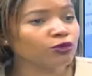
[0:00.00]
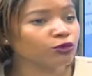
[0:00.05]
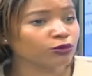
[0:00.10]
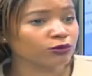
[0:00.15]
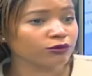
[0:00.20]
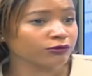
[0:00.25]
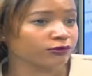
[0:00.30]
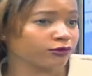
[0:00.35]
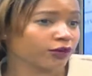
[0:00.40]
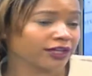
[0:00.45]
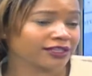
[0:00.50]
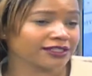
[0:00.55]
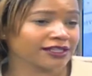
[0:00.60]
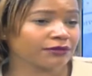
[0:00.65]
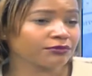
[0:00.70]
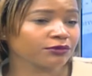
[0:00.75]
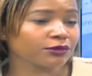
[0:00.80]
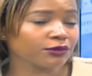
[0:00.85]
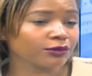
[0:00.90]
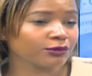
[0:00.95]
Who, for
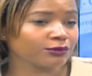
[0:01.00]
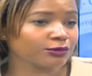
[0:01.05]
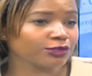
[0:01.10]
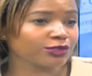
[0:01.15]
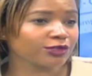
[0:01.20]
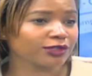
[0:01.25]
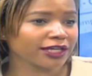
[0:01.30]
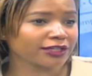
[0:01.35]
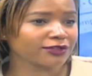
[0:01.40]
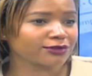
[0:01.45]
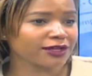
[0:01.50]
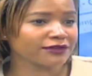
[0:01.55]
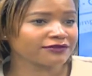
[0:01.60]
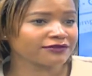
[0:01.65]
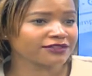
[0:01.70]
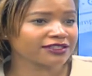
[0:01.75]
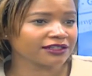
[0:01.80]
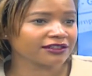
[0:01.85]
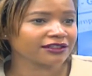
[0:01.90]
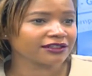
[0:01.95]
example, would you like to
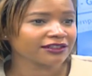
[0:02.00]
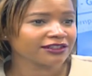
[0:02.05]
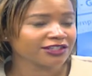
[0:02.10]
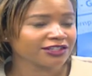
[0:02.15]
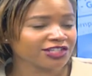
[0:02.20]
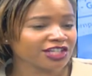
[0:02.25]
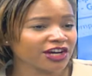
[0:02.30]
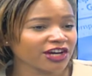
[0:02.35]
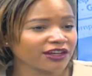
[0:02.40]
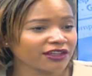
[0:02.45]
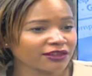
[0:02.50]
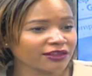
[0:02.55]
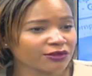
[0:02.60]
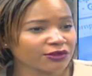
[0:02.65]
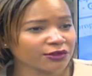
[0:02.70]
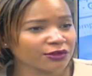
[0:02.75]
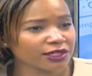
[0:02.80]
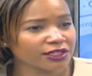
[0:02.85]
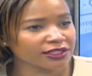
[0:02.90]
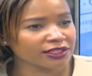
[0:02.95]
have seen chairing the
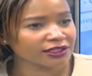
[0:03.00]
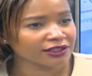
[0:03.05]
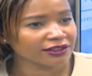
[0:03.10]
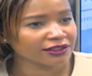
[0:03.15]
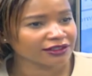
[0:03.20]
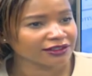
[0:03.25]
authority?